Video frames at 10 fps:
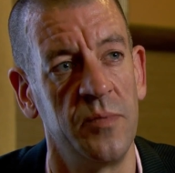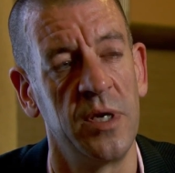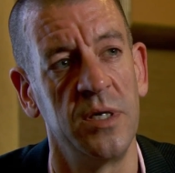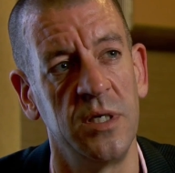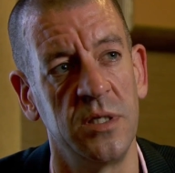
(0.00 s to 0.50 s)
the
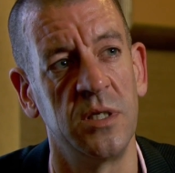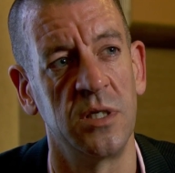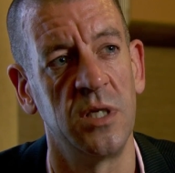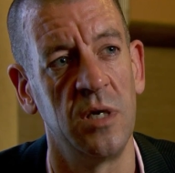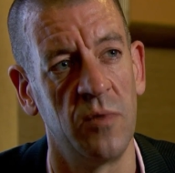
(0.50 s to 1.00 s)

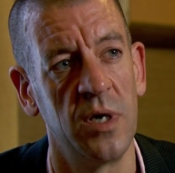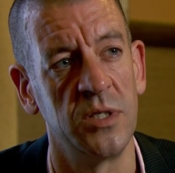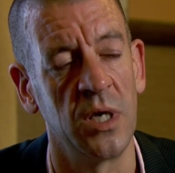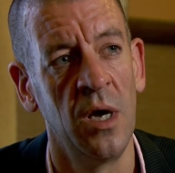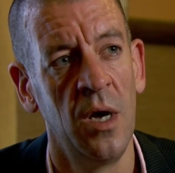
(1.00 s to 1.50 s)
1916
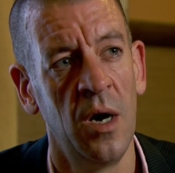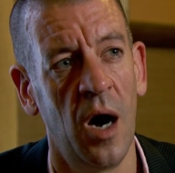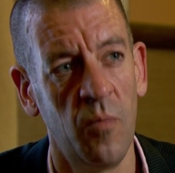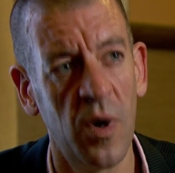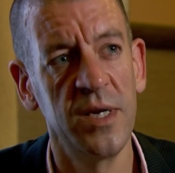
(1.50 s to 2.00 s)
Rising,
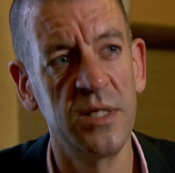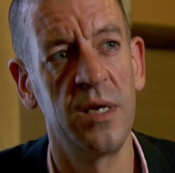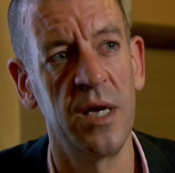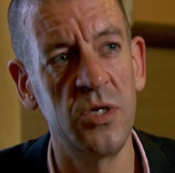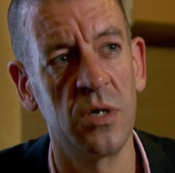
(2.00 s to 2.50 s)
on what is the
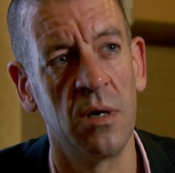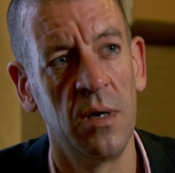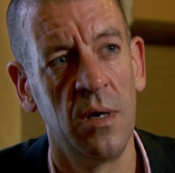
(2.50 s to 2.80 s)
nature